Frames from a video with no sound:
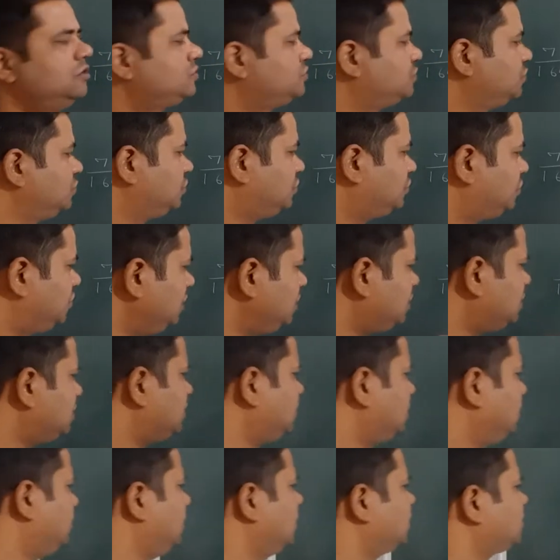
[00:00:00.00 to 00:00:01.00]
So
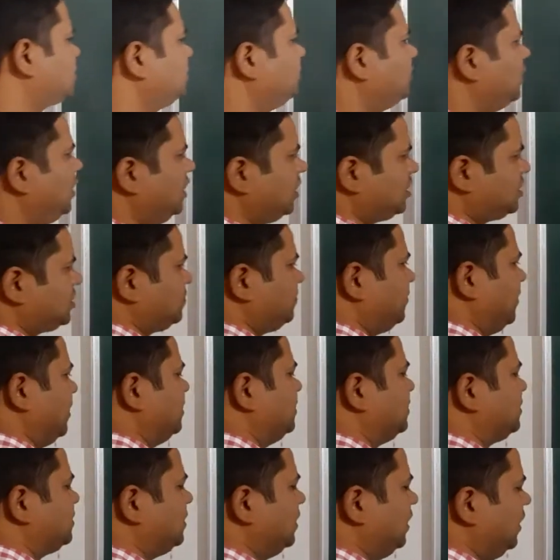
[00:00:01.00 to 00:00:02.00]
this decimal
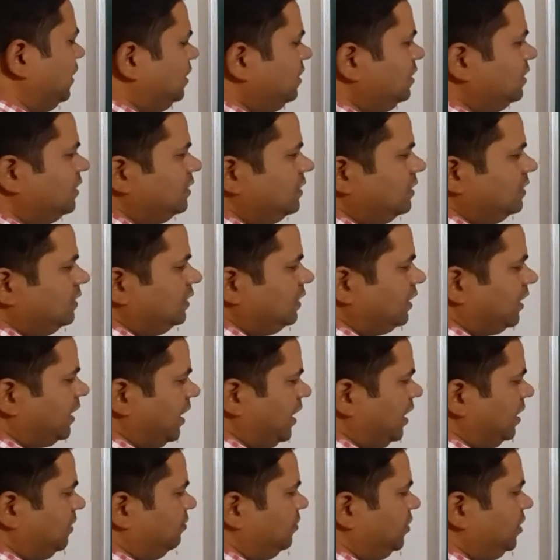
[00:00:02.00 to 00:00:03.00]
expansion
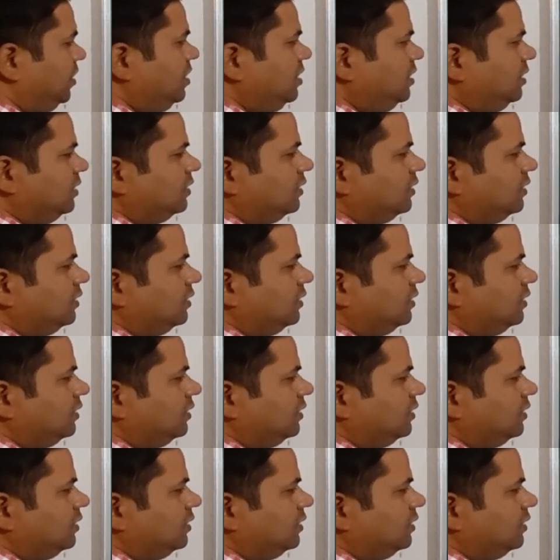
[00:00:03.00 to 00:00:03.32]
can be,